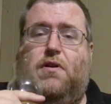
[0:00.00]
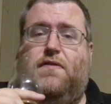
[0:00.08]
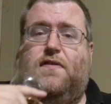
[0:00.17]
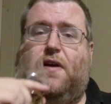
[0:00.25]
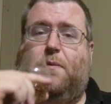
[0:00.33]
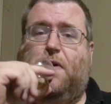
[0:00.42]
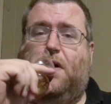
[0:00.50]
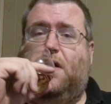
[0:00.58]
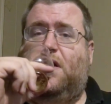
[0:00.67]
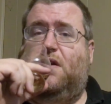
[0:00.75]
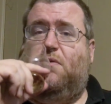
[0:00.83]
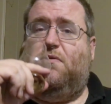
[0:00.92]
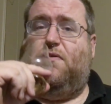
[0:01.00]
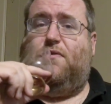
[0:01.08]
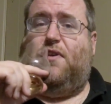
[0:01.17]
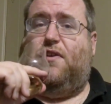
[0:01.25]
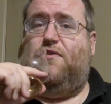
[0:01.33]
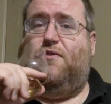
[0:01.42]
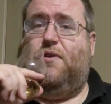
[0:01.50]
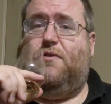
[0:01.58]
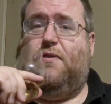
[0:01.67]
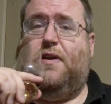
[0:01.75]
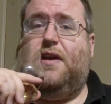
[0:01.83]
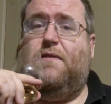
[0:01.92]
want to stop talking to you and just enjoy
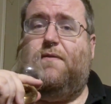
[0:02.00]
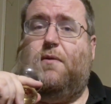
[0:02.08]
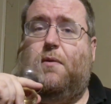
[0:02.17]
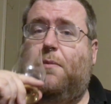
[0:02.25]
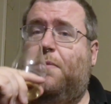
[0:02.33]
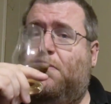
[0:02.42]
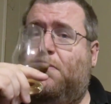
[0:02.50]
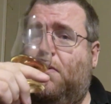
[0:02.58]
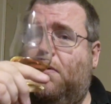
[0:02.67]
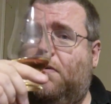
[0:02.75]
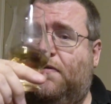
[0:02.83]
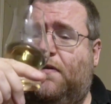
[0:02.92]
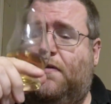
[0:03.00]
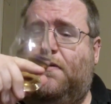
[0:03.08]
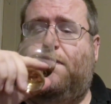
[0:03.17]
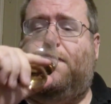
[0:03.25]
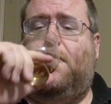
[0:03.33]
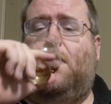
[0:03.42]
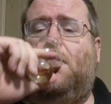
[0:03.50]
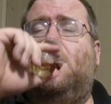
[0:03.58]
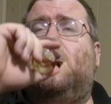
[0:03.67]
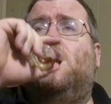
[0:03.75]
drinking it for a while, but I won't because that's not fair.